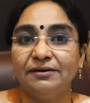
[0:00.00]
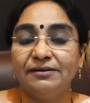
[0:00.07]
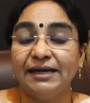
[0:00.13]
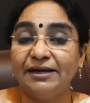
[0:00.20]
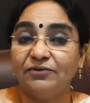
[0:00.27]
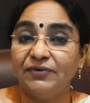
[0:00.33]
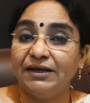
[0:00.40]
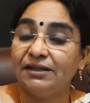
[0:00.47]

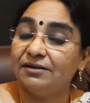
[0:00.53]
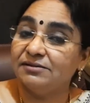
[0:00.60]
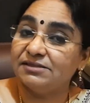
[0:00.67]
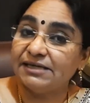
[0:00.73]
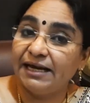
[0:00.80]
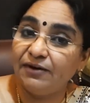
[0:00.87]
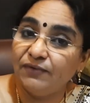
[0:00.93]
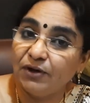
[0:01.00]
That way the
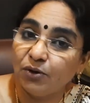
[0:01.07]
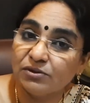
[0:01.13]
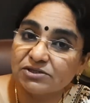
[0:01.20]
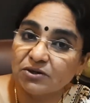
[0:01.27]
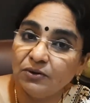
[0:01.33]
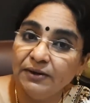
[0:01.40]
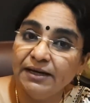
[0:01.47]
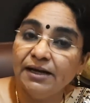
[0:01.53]
child will
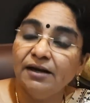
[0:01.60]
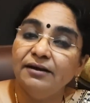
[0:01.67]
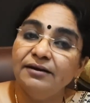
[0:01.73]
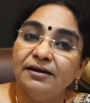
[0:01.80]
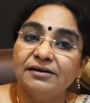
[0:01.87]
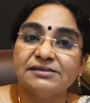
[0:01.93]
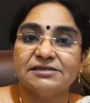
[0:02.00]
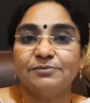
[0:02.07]
also
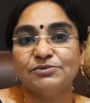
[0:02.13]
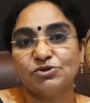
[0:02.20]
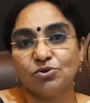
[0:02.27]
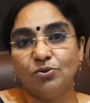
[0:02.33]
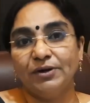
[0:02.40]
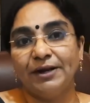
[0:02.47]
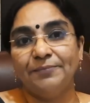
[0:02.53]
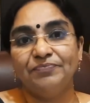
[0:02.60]
learn some
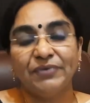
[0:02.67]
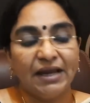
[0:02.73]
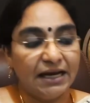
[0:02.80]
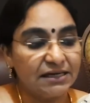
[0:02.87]
story.